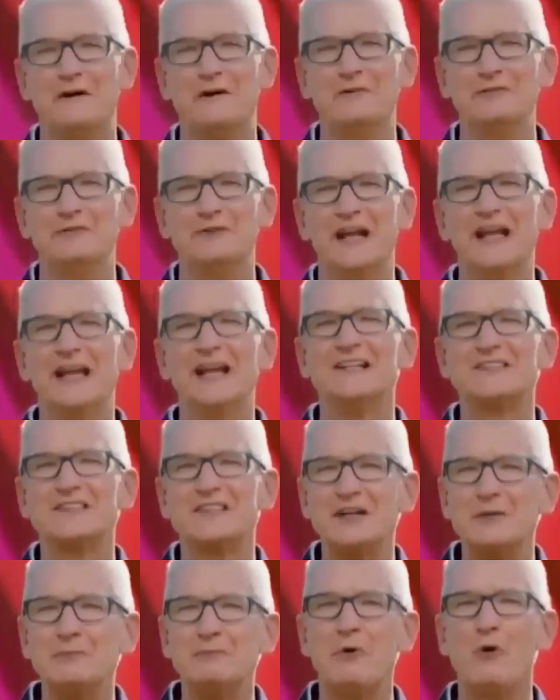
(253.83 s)
That's why they
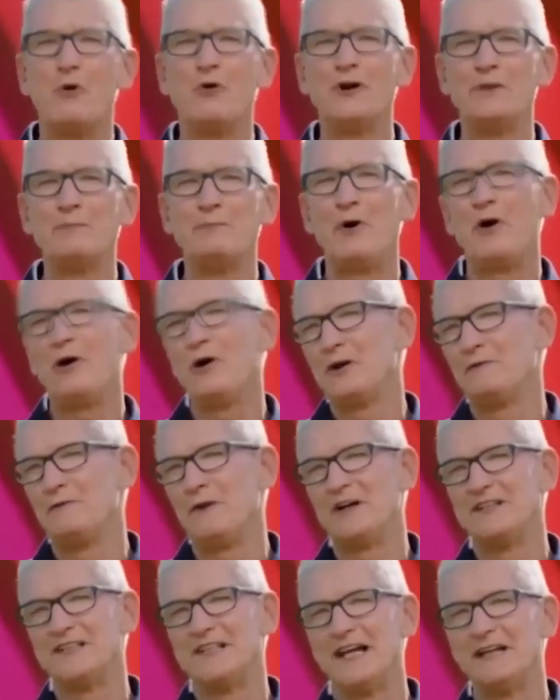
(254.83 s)
began laying the
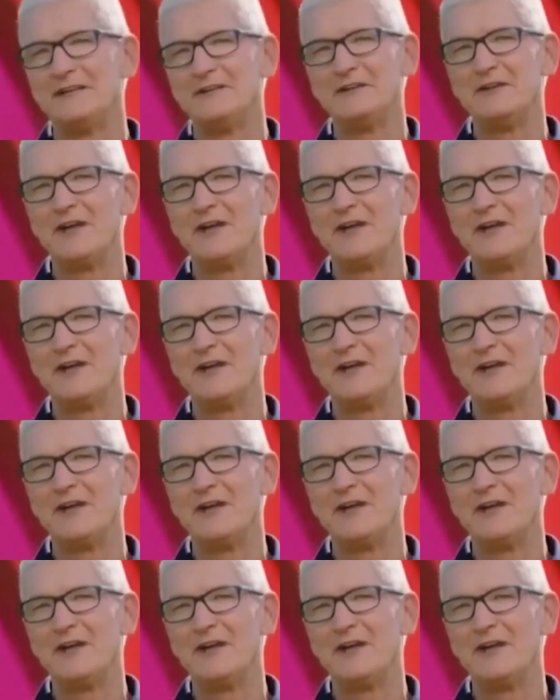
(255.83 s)
foundation for